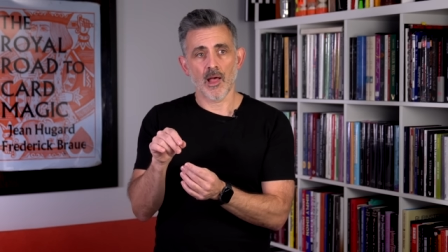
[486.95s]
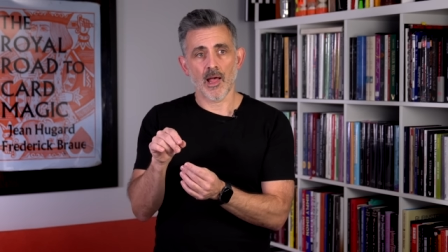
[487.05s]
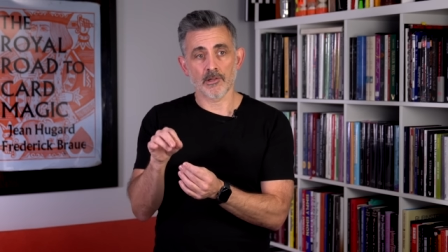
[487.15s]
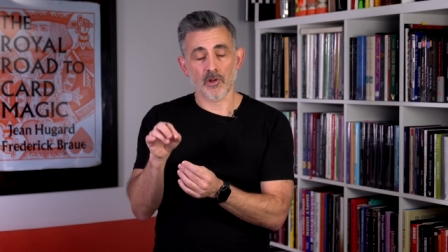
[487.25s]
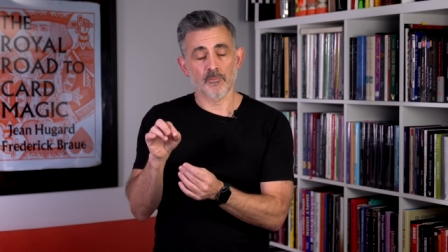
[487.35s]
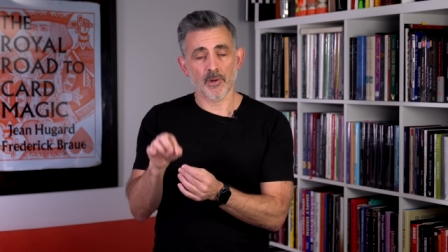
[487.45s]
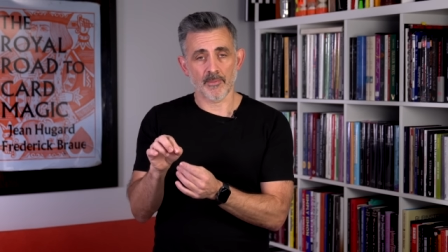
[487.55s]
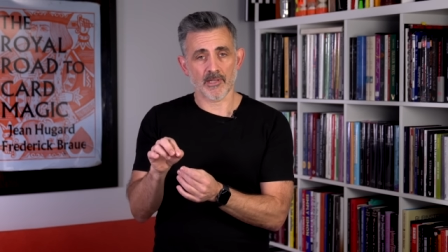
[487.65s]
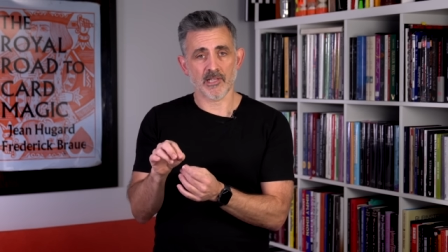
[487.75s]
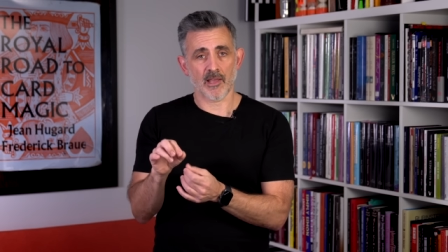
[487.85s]
and I've put it
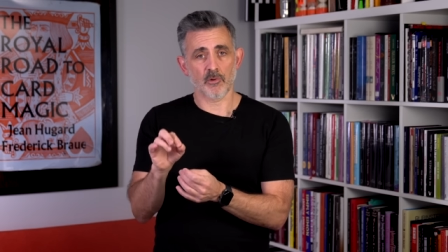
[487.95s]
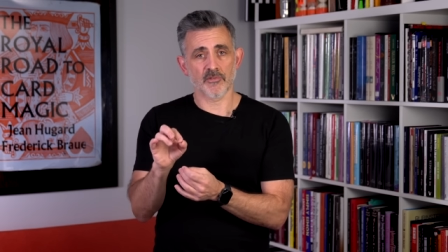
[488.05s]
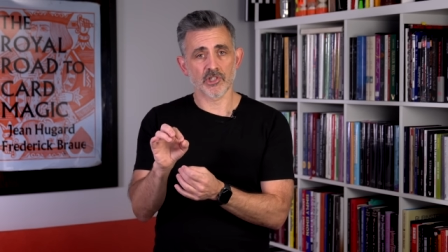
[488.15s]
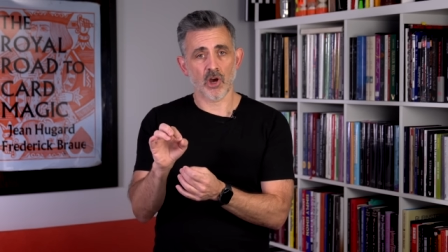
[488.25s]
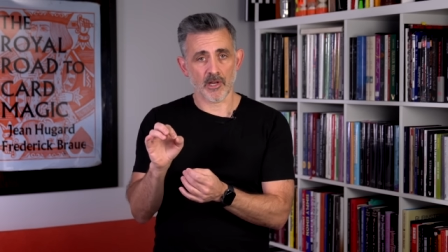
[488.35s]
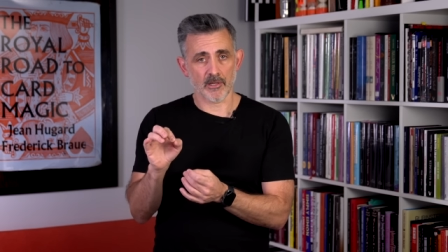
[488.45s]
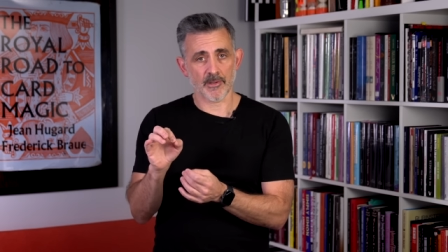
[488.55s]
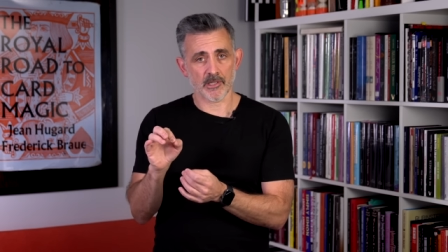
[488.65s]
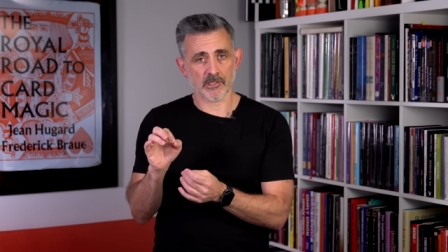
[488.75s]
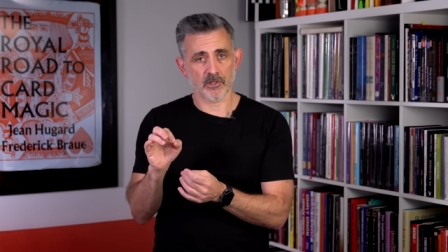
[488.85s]
back together with a tiny
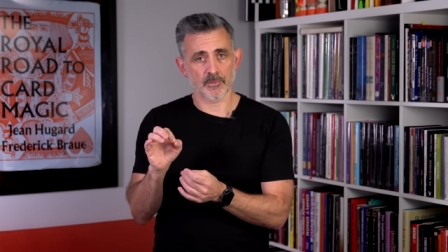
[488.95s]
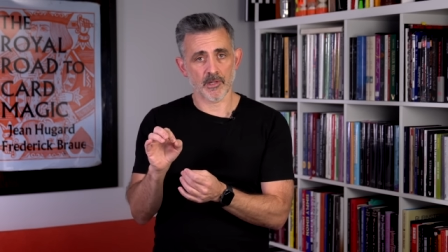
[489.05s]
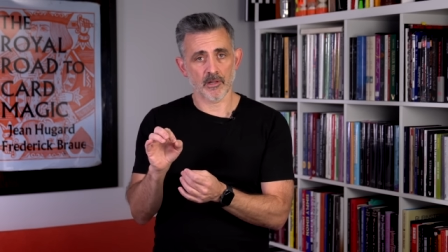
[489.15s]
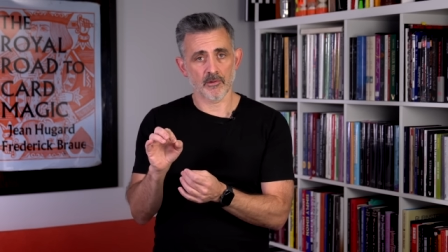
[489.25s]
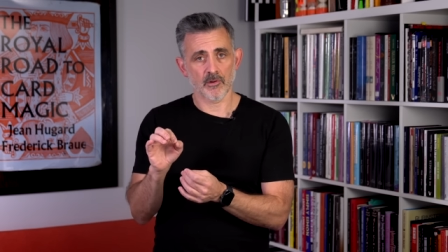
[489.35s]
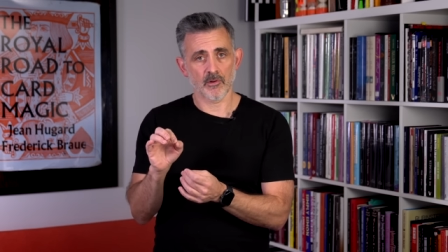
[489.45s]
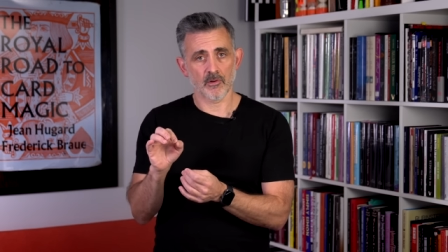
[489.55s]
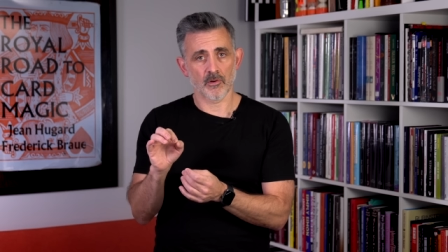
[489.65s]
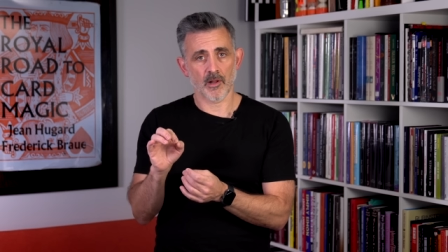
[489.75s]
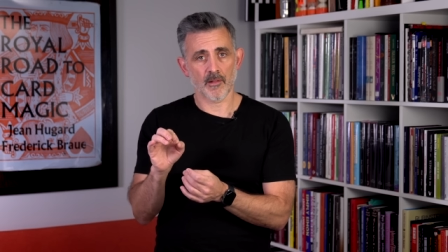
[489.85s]
bit of super glue,
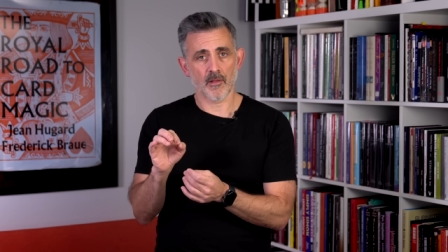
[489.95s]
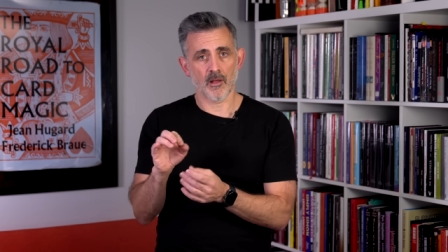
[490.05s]
all right?